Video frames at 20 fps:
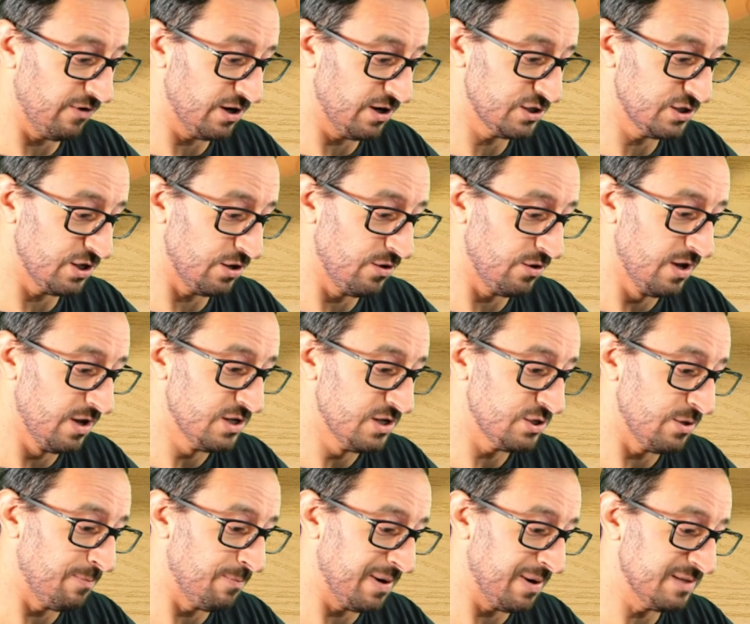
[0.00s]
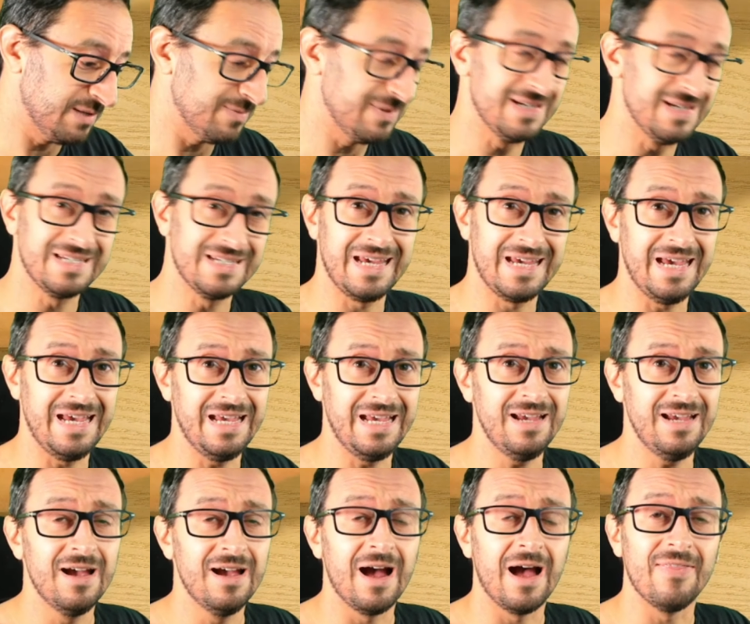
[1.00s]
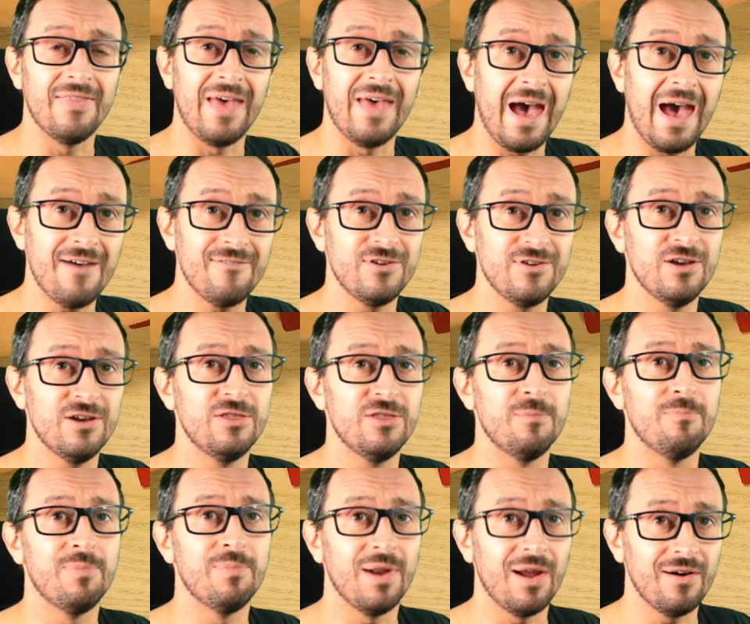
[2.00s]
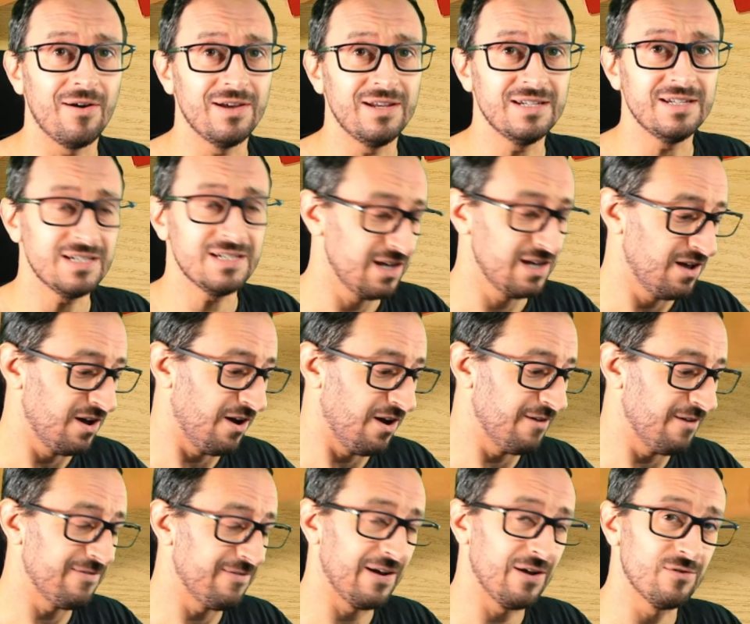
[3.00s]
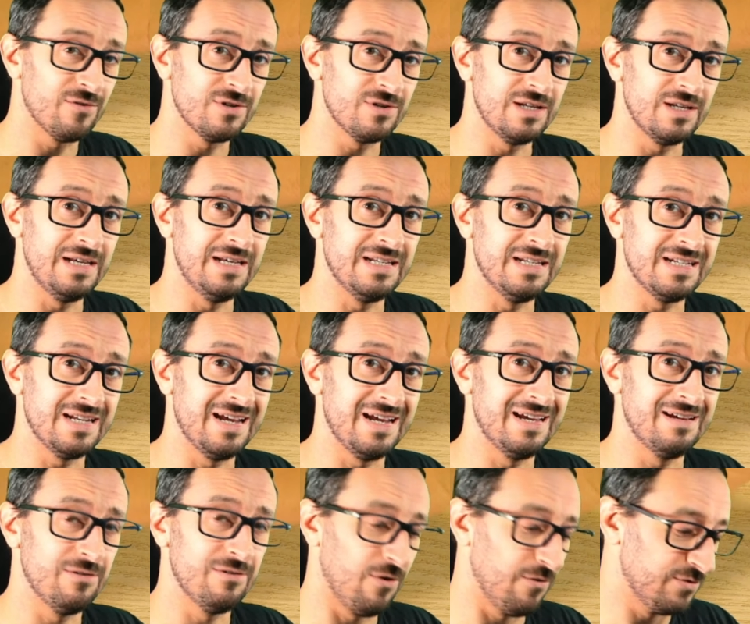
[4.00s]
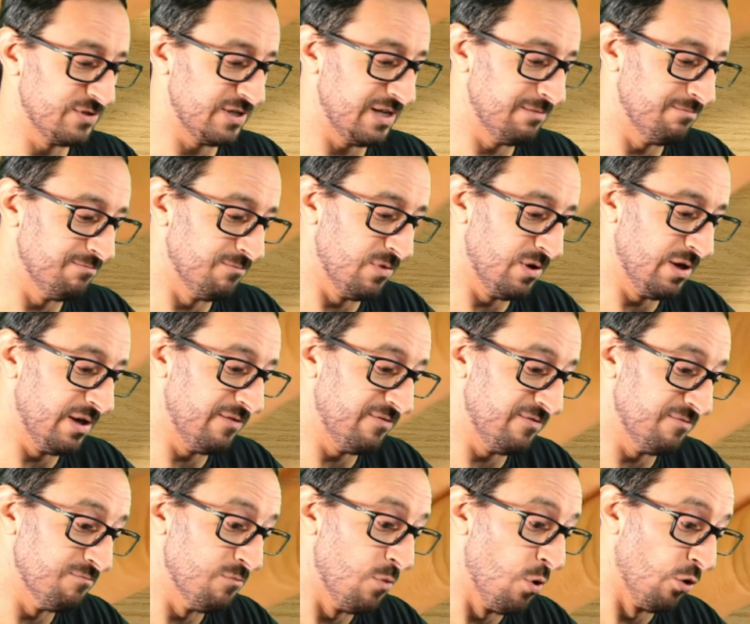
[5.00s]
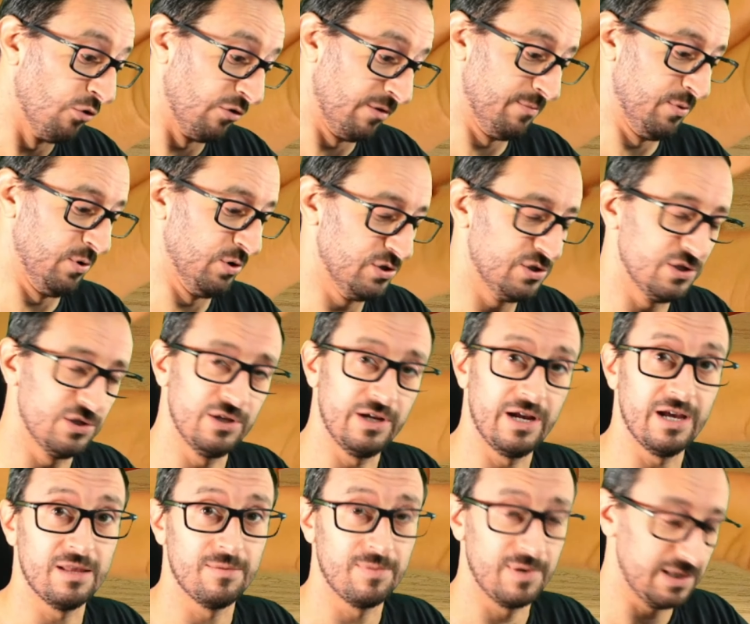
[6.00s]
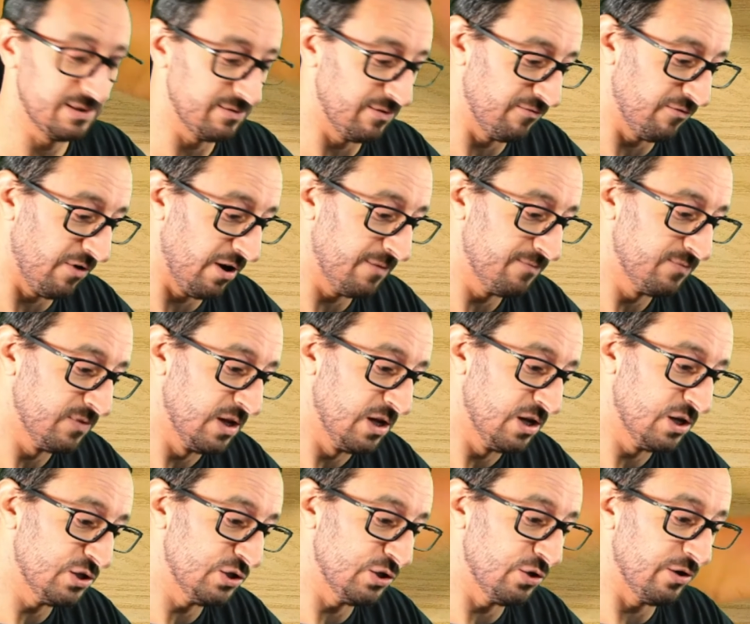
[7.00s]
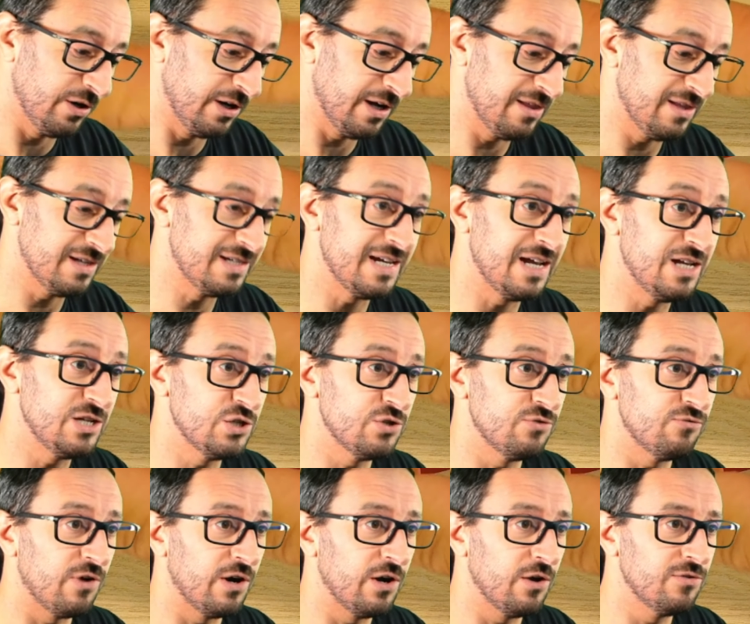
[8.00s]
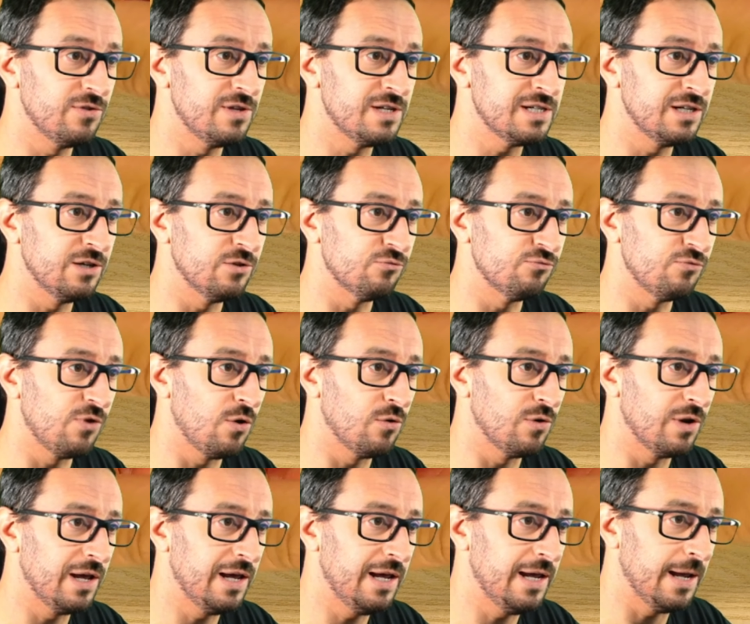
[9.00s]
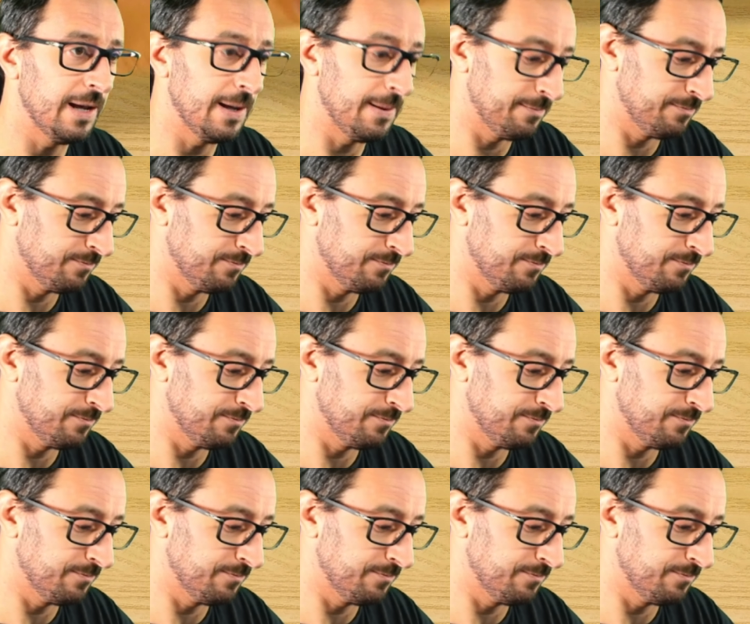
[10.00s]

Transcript: So placement is key, and the heavier the blind, I found, is obviously even more important that you get the placement right, because you've got to get the tension right on this little roller here.